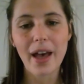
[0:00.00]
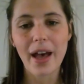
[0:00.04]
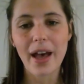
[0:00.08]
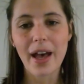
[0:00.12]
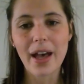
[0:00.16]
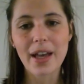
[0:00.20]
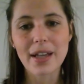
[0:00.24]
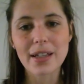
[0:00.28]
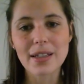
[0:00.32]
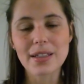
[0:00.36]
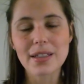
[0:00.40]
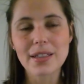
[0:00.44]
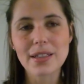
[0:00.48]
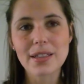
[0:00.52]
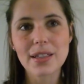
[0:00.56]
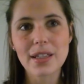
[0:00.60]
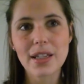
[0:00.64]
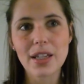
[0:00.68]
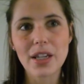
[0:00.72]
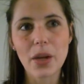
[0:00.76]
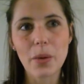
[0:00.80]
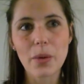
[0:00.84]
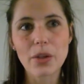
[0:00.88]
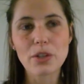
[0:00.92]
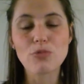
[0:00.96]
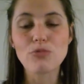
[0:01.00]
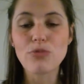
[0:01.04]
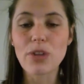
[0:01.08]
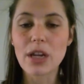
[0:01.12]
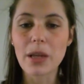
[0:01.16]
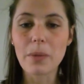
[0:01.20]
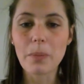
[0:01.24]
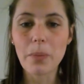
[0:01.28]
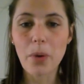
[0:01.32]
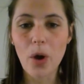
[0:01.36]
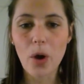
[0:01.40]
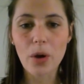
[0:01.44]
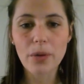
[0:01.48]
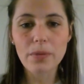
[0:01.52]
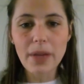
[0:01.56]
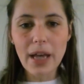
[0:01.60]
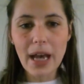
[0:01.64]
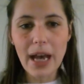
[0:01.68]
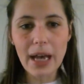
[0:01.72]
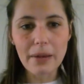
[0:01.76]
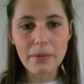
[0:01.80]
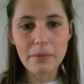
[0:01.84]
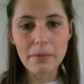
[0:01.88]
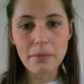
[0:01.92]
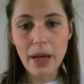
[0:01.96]
and you know, it's really important that
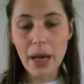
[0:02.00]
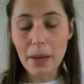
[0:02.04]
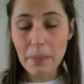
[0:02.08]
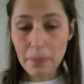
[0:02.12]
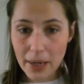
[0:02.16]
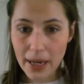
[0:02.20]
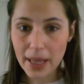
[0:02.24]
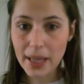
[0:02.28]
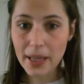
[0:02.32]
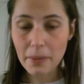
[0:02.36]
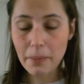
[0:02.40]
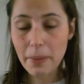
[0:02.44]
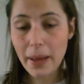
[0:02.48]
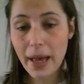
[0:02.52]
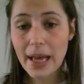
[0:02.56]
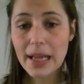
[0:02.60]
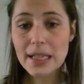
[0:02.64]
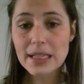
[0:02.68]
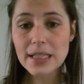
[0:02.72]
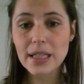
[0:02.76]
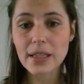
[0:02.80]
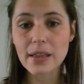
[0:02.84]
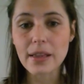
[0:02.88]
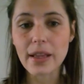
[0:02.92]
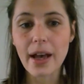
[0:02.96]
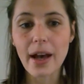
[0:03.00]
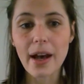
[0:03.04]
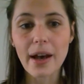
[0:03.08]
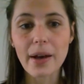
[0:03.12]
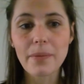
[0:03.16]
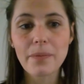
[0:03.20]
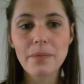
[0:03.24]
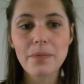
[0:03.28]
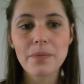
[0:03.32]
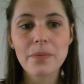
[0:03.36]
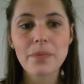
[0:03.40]
I play a part in that.